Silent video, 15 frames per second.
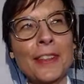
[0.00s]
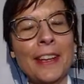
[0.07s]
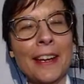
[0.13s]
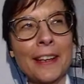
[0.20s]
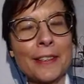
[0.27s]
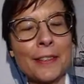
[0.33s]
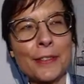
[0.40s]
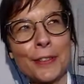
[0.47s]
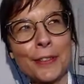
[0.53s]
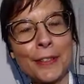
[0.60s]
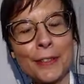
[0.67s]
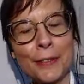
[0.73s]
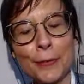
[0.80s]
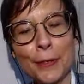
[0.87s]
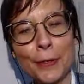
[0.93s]
the
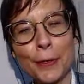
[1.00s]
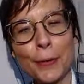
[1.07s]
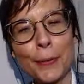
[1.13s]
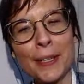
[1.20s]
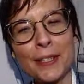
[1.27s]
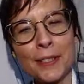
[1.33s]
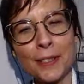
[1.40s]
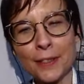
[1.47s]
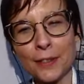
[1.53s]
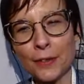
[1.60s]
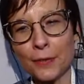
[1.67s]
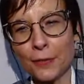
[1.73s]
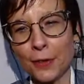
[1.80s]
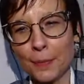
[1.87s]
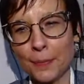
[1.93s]
answer to your
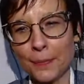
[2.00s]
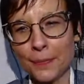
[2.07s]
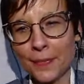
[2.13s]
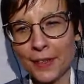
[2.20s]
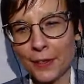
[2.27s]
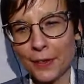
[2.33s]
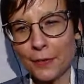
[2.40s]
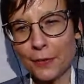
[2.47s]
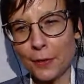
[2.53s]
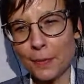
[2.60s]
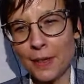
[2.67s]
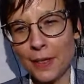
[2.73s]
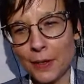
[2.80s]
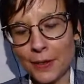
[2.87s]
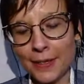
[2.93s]
questions from
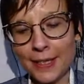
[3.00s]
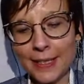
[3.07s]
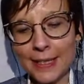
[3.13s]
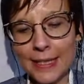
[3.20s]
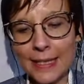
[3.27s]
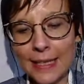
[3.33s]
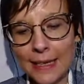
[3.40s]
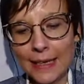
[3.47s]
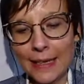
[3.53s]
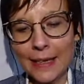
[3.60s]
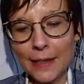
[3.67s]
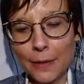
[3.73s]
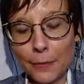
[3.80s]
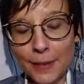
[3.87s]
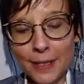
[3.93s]
the
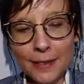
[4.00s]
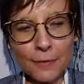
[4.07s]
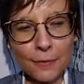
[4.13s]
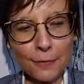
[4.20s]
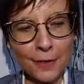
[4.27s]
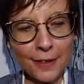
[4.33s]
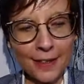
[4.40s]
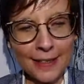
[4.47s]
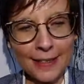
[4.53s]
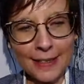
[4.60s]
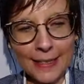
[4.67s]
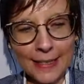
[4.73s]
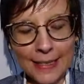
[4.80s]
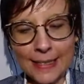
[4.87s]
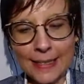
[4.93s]
audience. The reason for that
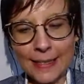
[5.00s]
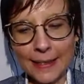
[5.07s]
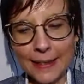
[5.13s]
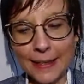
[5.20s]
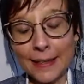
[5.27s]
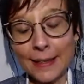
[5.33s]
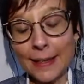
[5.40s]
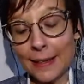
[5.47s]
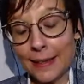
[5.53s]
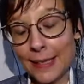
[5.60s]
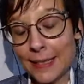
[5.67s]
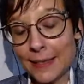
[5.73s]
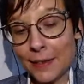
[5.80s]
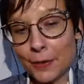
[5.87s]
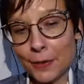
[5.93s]
is that, at
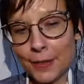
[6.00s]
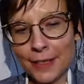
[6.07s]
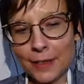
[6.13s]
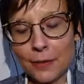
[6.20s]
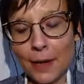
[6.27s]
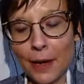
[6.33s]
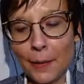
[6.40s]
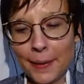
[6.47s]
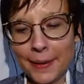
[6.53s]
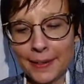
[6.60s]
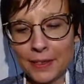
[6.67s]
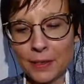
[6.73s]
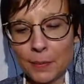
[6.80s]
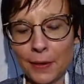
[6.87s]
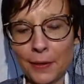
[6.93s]
least according to our
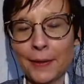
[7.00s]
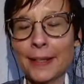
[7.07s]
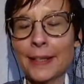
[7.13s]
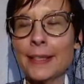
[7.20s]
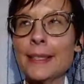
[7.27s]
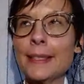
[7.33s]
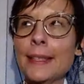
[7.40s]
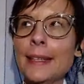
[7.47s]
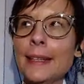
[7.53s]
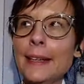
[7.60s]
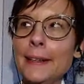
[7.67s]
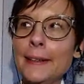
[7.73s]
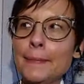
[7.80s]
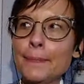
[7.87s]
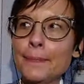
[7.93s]
experience,
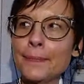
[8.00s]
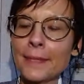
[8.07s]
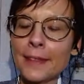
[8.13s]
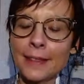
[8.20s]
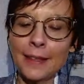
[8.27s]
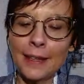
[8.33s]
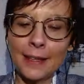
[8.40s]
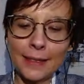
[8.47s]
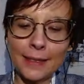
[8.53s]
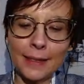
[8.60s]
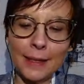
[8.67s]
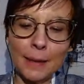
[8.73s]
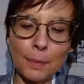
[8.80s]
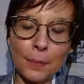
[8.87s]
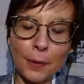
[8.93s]
that
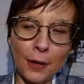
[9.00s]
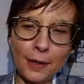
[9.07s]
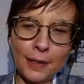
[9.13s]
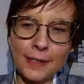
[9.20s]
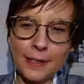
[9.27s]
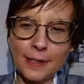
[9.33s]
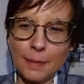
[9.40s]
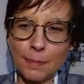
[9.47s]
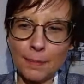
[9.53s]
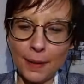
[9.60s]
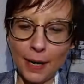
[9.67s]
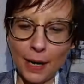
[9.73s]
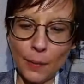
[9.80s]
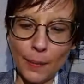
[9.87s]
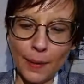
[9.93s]
the policy
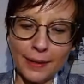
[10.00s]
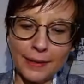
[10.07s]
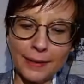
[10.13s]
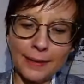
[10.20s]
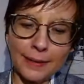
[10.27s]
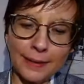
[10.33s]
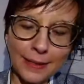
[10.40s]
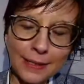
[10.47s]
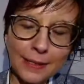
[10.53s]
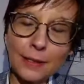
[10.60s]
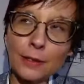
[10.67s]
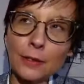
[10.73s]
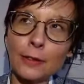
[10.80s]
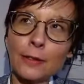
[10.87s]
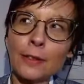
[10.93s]
power
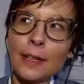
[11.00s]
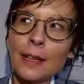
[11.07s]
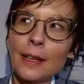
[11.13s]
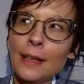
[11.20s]
does not